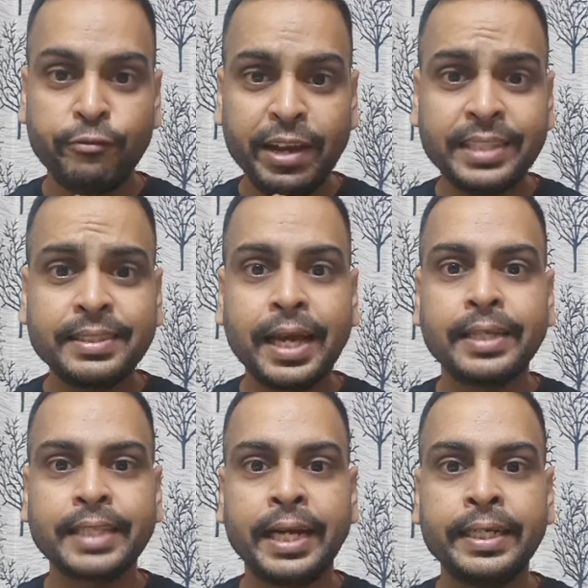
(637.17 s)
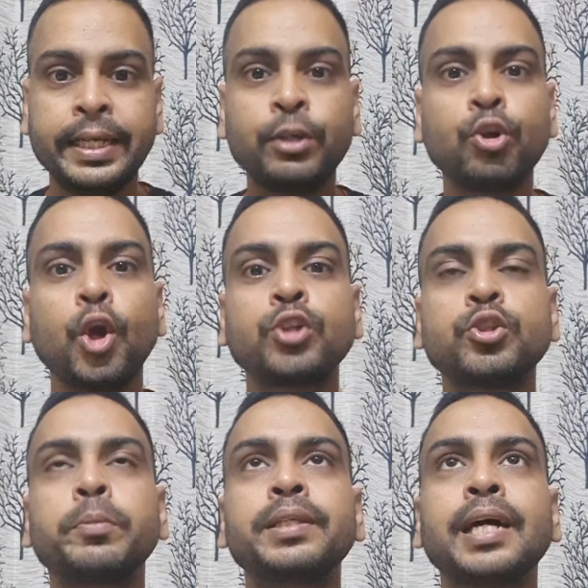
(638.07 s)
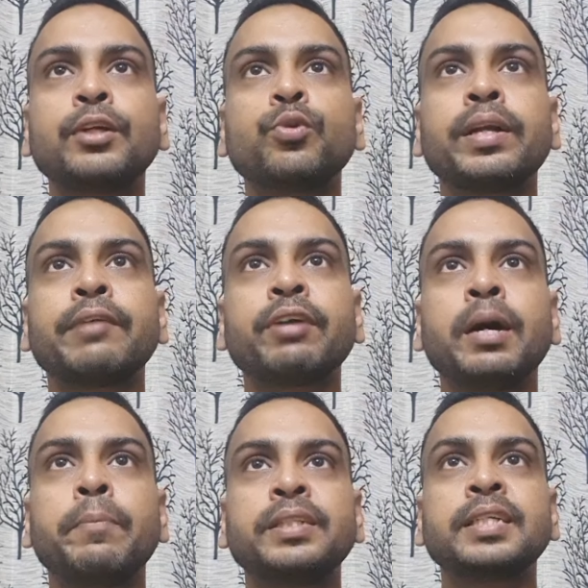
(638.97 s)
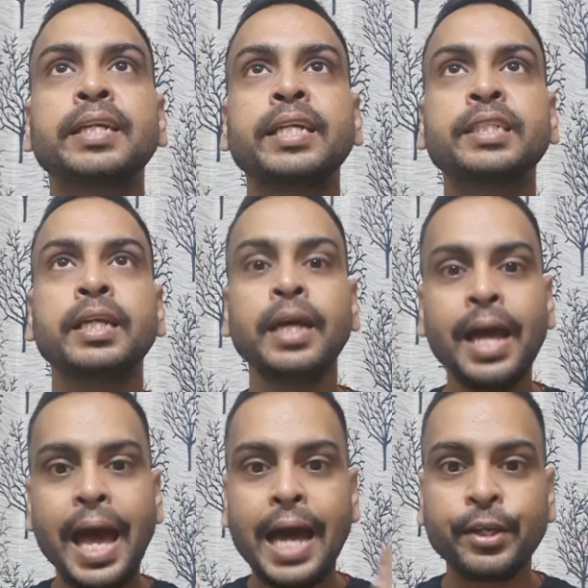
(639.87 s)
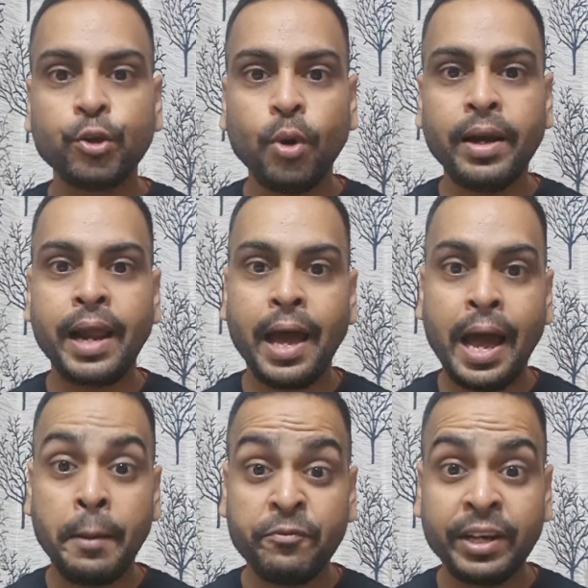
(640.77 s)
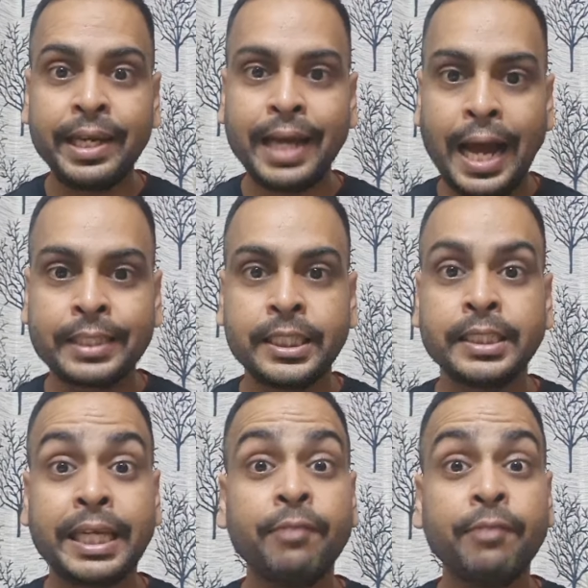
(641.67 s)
Face the anxiety. It could also be that you are giving a presentation and you are feeling anxious.